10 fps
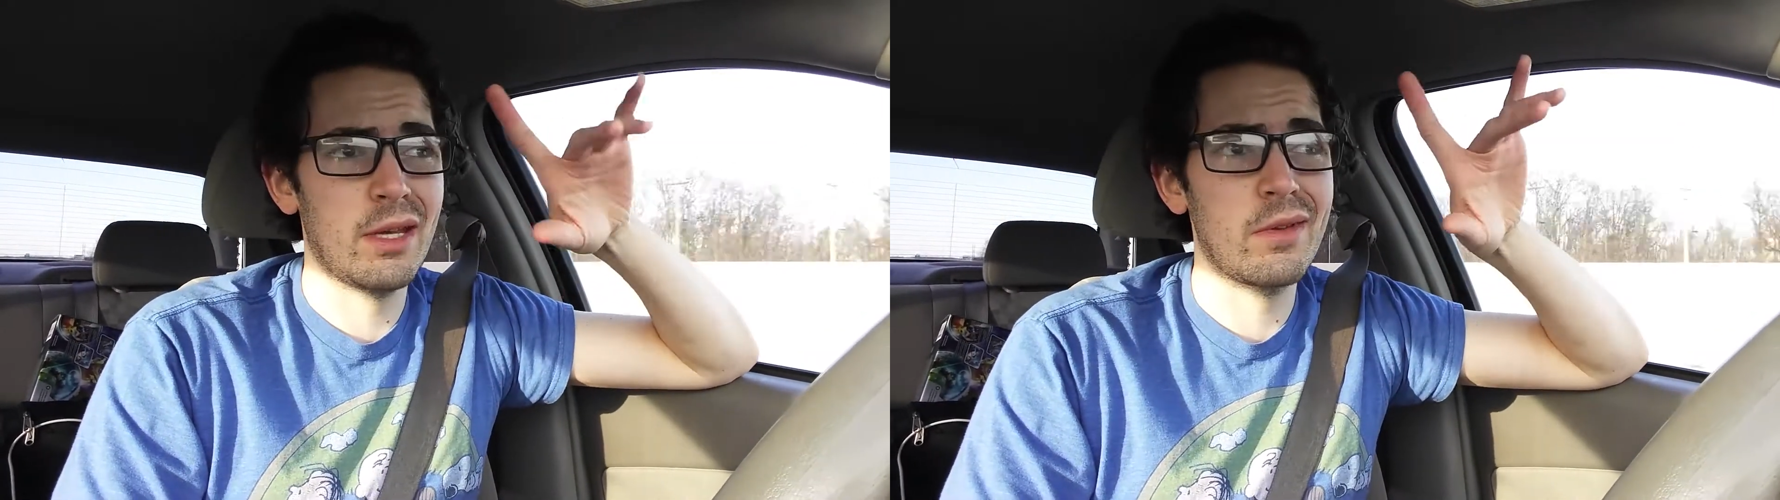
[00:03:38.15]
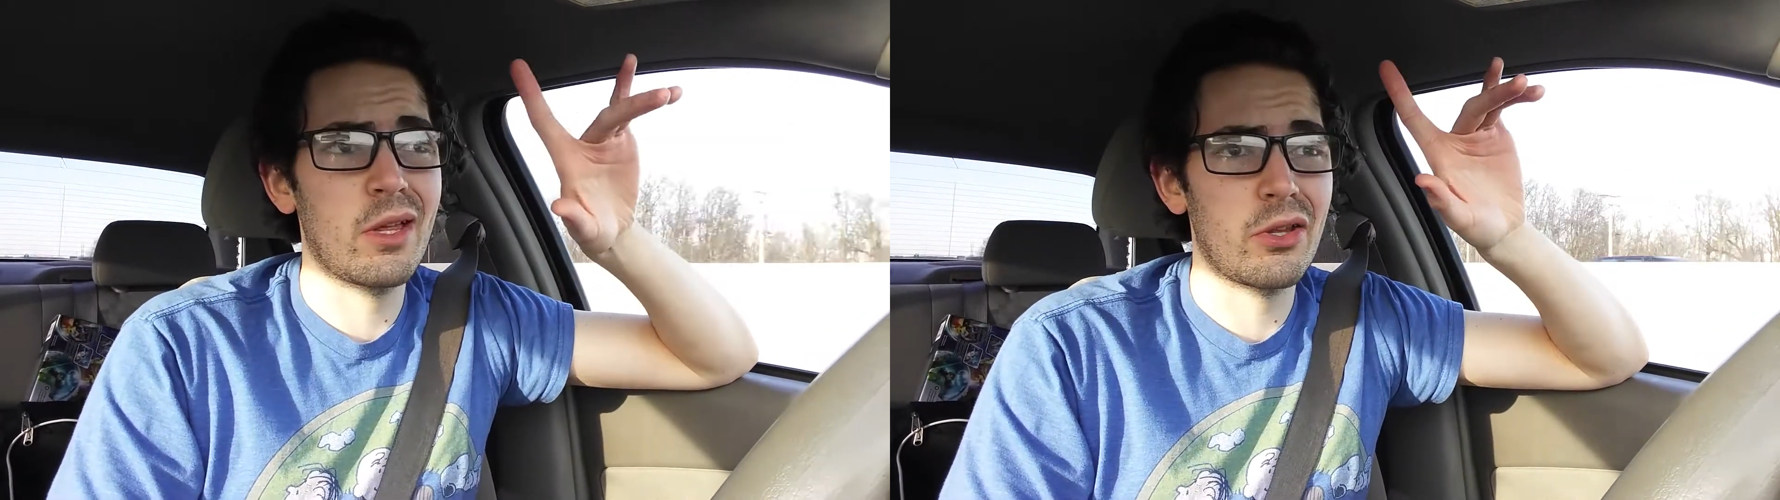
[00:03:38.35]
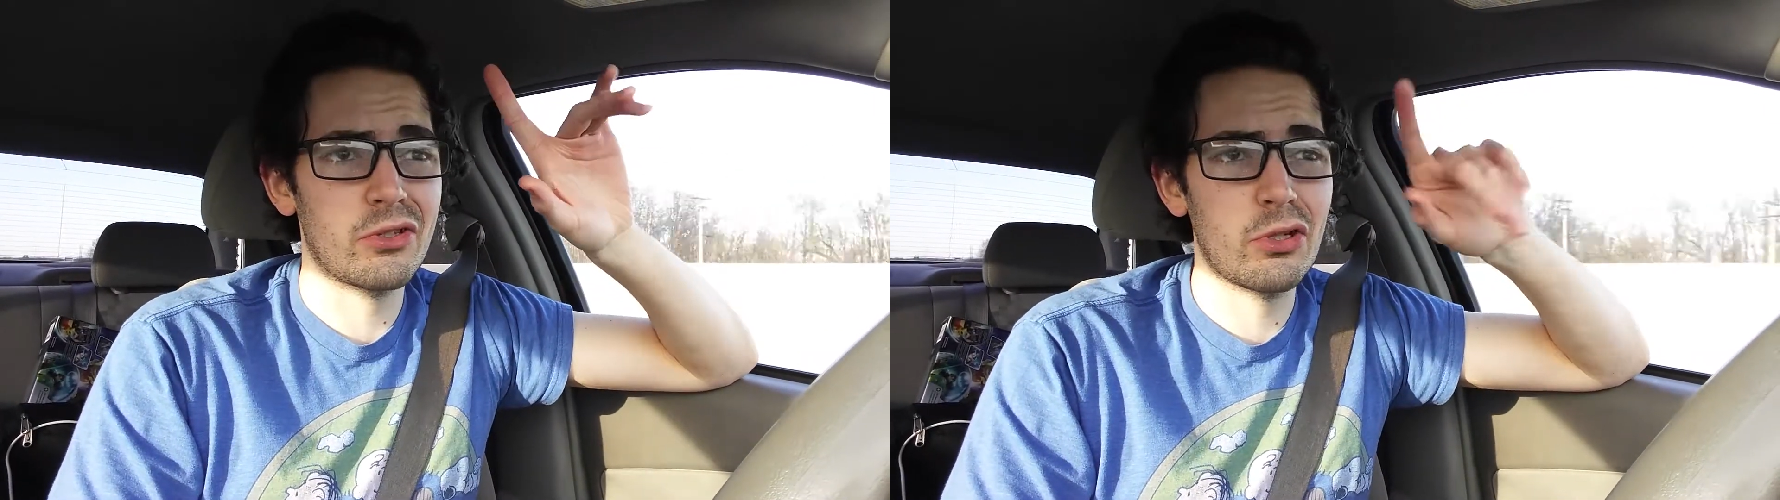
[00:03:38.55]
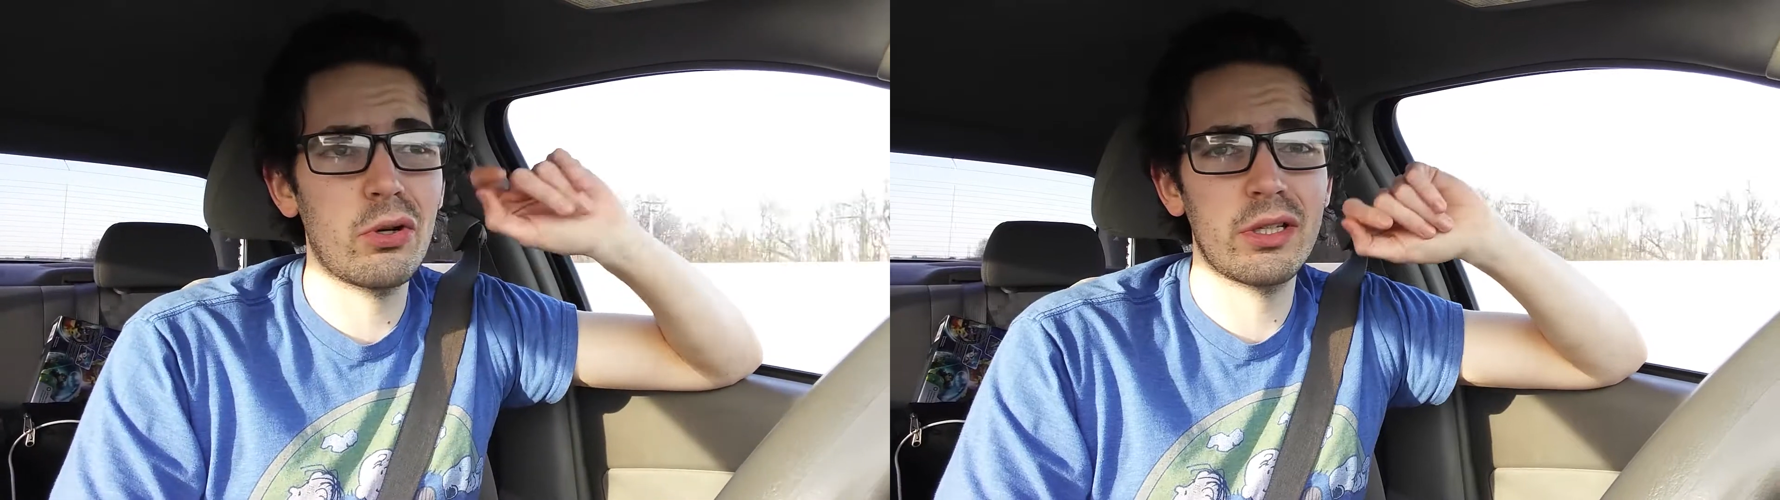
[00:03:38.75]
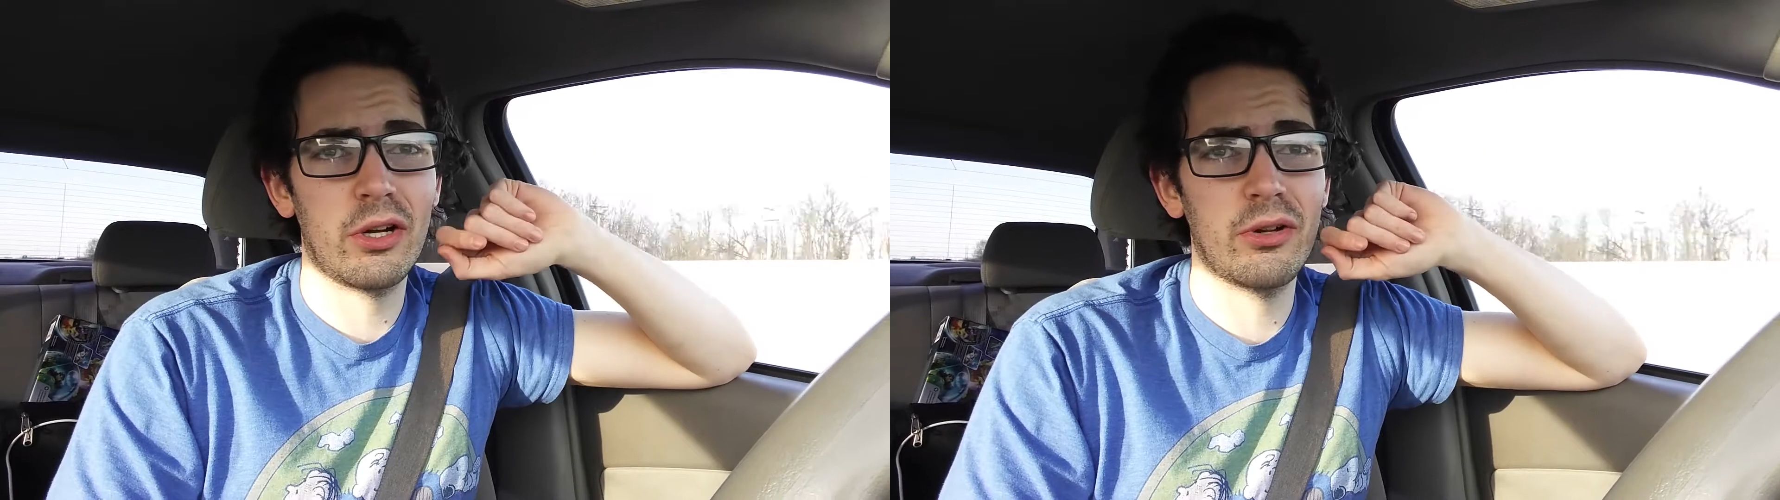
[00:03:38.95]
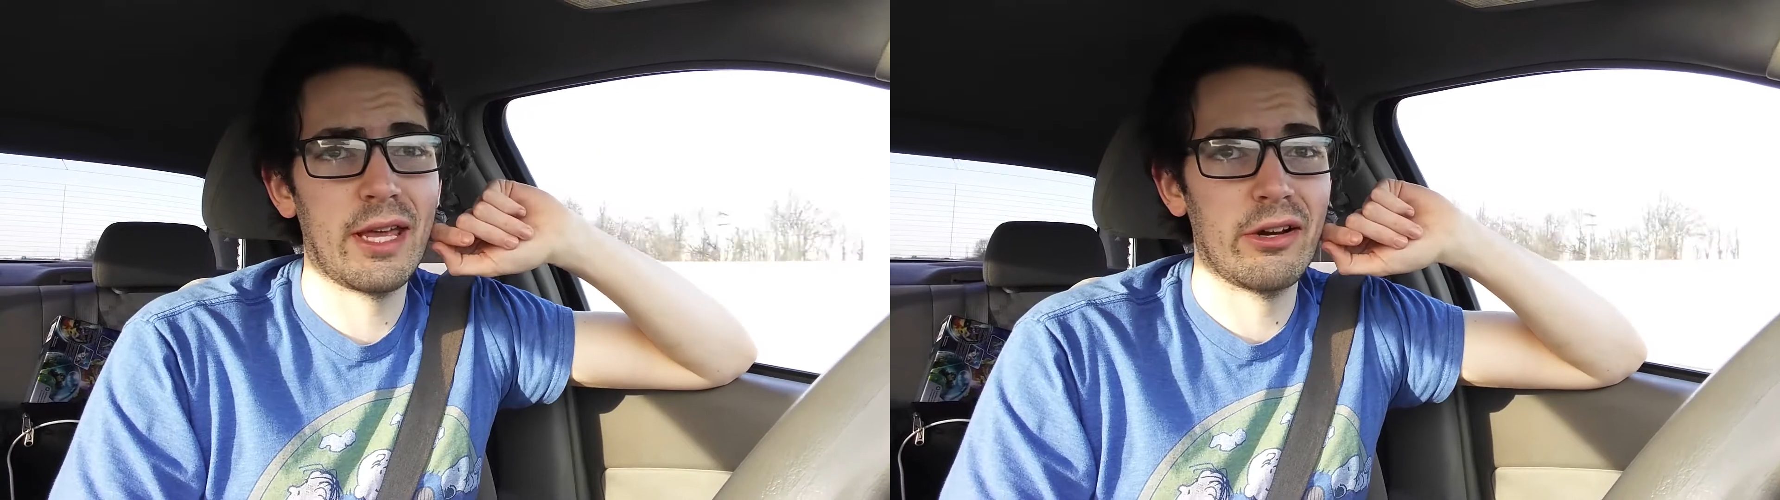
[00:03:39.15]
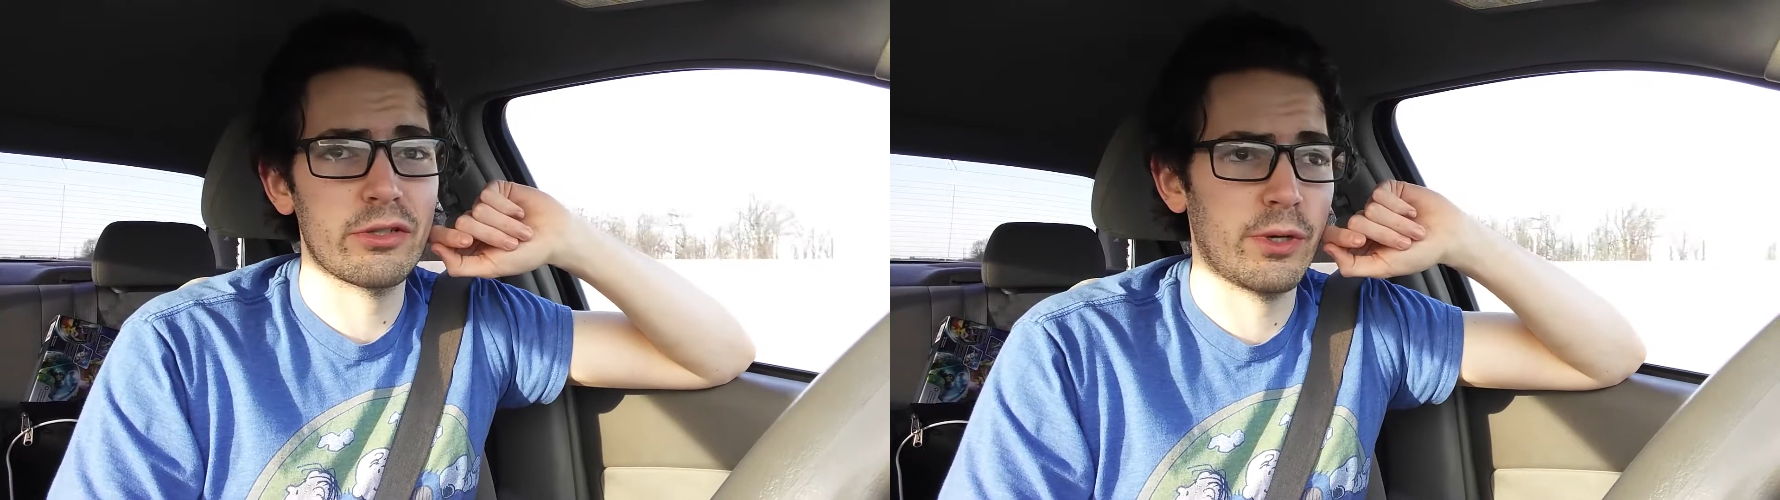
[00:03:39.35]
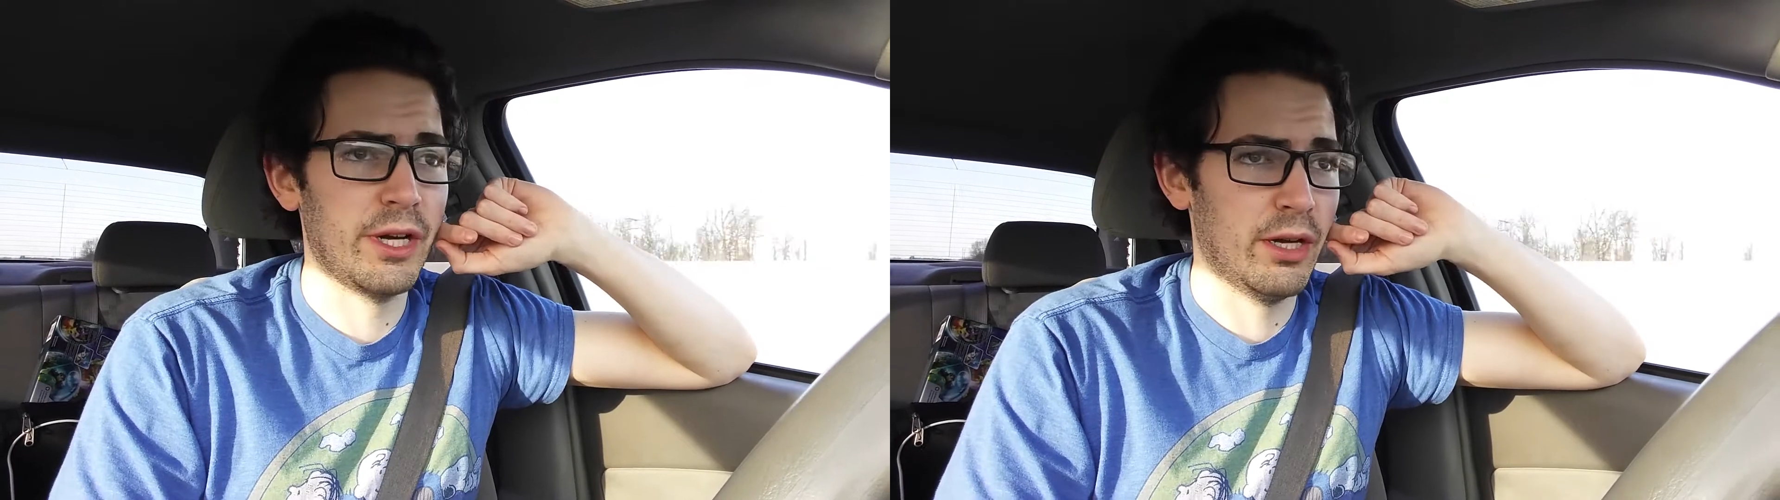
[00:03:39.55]
even though those totally don't count
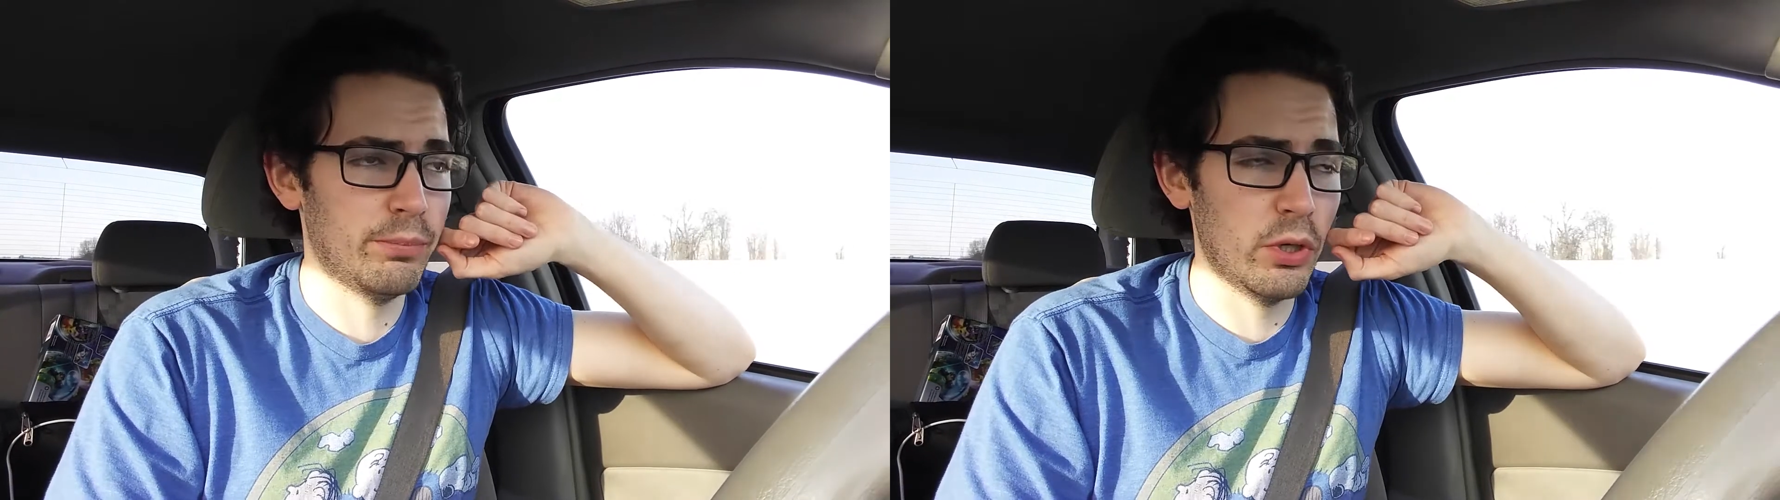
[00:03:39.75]
as reading a